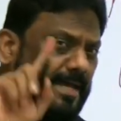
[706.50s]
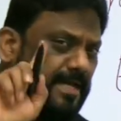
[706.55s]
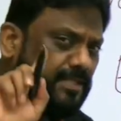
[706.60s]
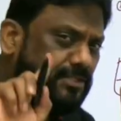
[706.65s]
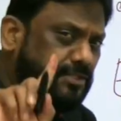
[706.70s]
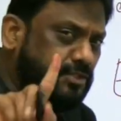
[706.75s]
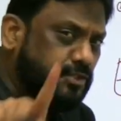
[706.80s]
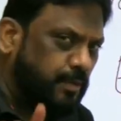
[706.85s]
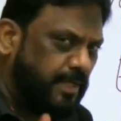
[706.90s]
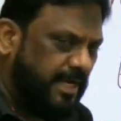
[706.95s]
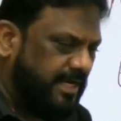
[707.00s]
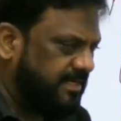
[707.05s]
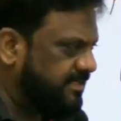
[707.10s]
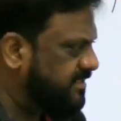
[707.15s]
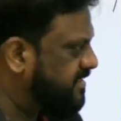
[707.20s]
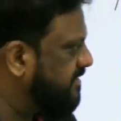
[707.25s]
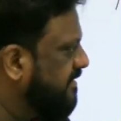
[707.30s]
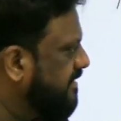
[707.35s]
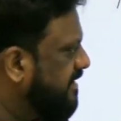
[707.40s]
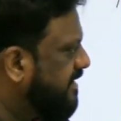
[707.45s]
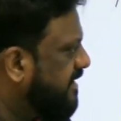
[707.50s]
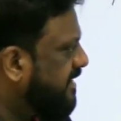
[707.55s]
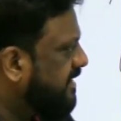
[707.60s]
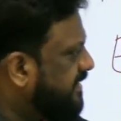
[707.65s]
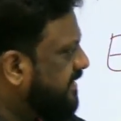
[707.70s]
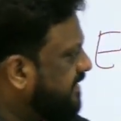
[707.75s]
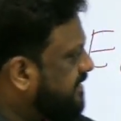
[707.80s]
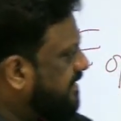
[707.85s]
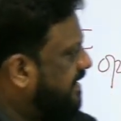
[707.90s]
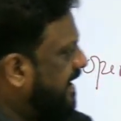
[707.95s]
dear students,
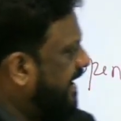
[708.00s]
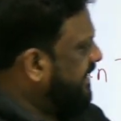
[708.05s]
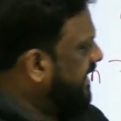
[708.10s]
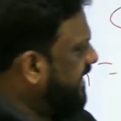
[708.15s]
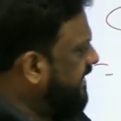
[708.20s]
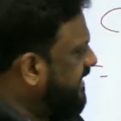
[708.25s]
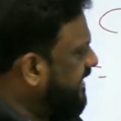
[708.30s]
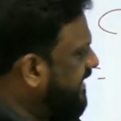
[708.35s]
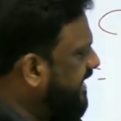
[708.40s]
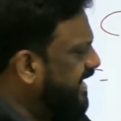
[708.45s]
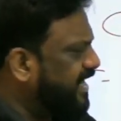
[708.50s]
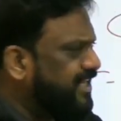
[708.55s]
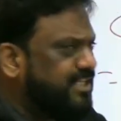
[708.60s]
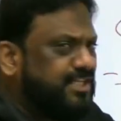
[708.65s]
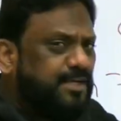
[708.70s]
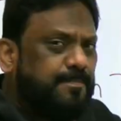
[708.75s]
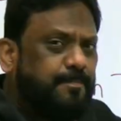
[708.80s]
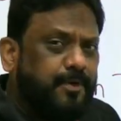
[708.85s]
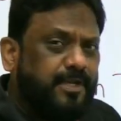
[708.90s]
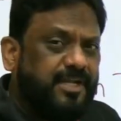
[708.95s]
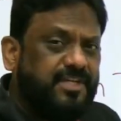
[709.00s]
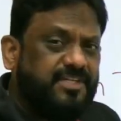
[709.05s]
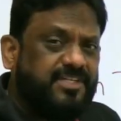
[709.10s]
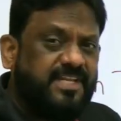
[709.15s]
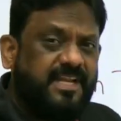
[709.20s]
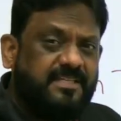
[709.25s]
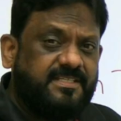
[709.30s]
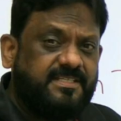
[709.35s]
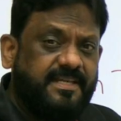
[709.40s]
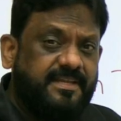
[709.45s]
the kinetic energy,
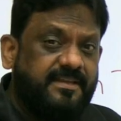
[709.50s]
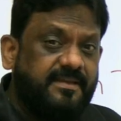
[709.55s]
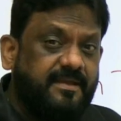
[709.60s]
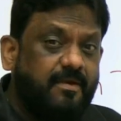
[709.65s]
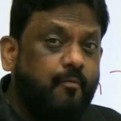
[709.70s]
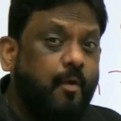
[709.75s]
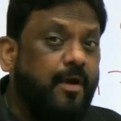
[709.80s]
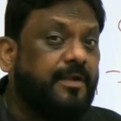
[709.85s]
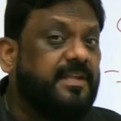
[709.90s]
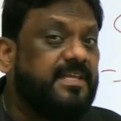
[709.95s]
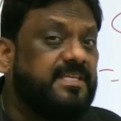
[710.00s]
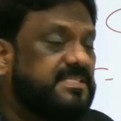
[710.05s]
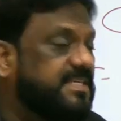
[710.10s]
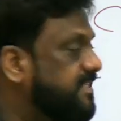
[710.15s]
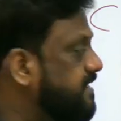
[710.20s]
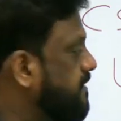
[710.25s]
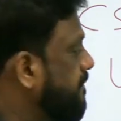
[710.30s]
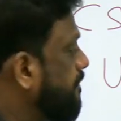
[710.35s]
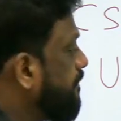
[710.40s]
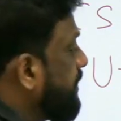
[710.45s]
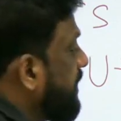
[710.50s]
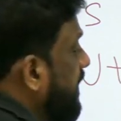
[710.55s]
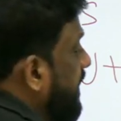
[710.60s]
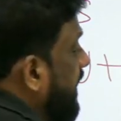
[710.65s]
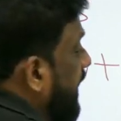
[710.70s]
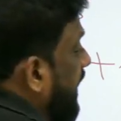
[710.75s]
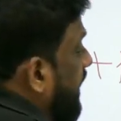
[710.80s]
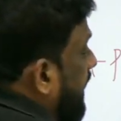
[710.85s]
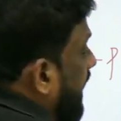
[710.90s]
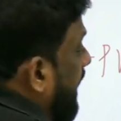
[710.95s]
potential energy, what is it?
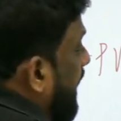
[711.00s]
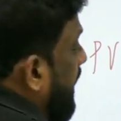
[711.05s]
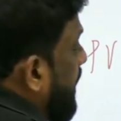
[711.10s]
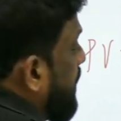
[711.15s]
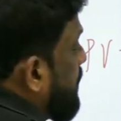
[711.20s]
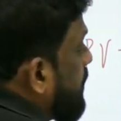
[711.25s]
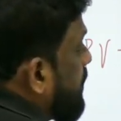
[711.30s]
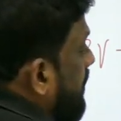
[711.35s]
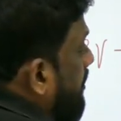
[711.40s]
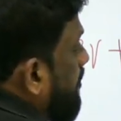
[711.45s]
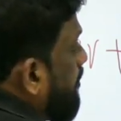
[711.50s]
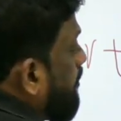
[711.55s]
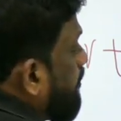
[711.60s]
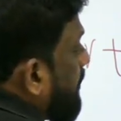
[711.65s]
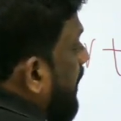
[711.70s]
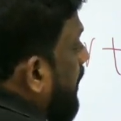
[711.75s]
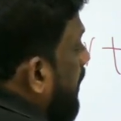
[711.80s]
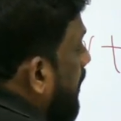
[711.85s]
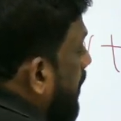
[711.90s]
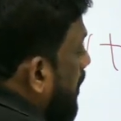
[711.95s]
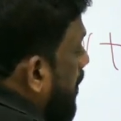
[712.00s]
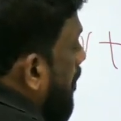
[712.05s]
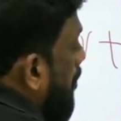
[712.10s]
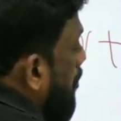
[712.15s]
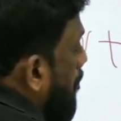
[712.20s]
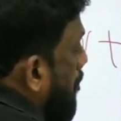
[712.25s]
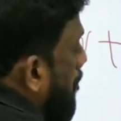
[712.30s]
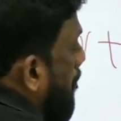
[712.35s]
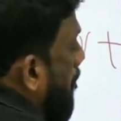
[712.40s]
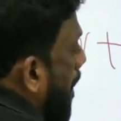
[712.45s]
It is
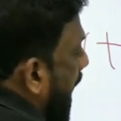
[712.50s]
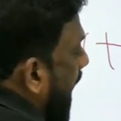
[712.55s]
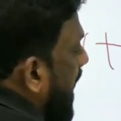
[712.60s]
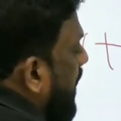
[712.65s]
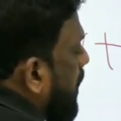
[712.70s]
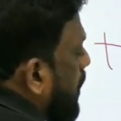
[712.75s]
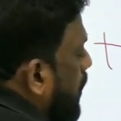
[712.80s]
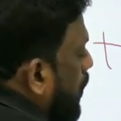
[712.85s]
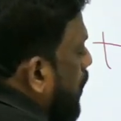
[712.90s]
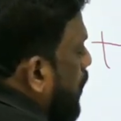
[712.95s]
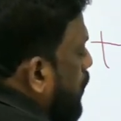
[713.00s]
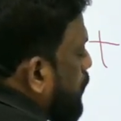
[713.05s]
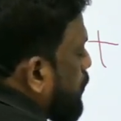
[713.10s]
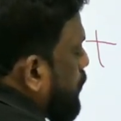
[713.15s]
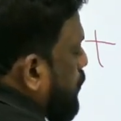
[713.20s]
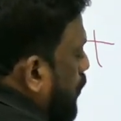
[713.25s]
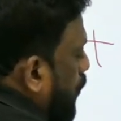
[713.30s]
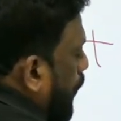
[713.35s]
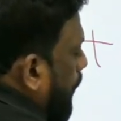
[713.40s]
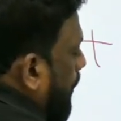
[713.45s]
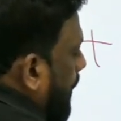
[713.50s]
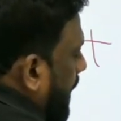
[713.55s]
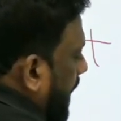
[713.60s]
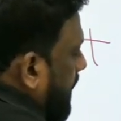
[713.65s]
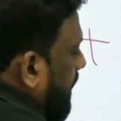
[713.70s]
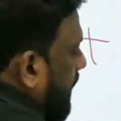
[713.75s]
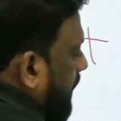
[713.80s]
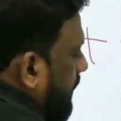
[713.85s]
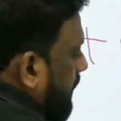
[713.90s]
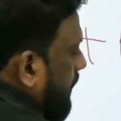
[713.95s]

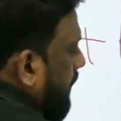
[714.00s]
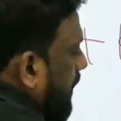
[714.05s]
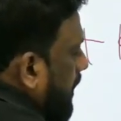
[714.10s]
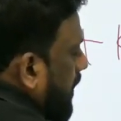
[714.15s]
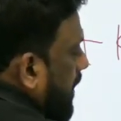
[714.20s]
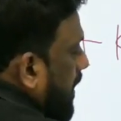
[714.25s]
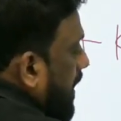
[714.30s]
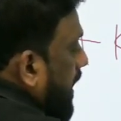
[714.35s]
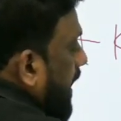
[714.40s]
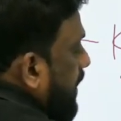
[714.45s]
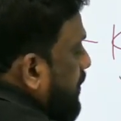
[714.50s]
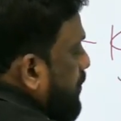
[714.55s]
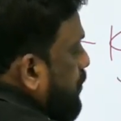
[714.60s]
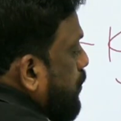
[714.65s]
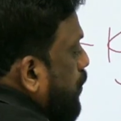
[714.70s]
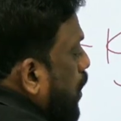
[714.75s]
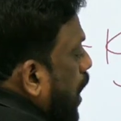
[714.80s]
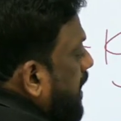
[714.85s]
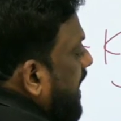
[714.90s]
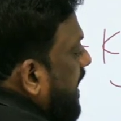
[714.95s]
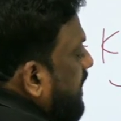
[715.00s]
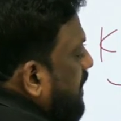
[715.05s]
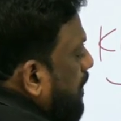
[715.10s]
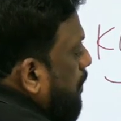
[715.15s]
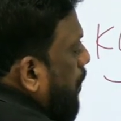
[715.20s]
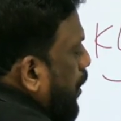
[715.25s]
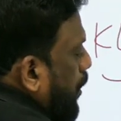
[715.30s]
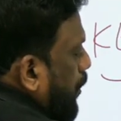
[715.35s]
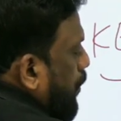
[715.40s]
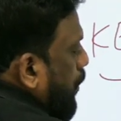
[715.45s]
macroscopic. It's not at the
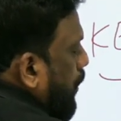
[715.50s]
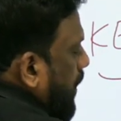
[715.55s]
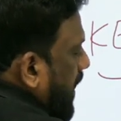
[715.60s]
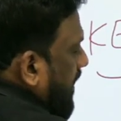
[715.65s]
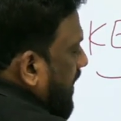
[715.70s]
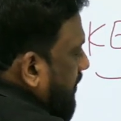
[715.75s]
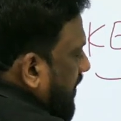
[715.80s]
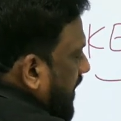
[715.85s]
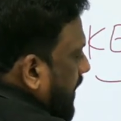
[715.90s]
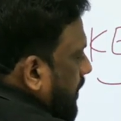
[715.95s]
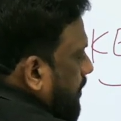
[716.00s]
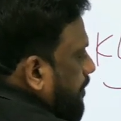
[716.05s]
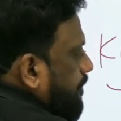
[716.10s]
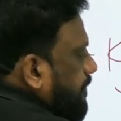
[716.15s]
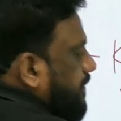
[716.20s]
molecular level.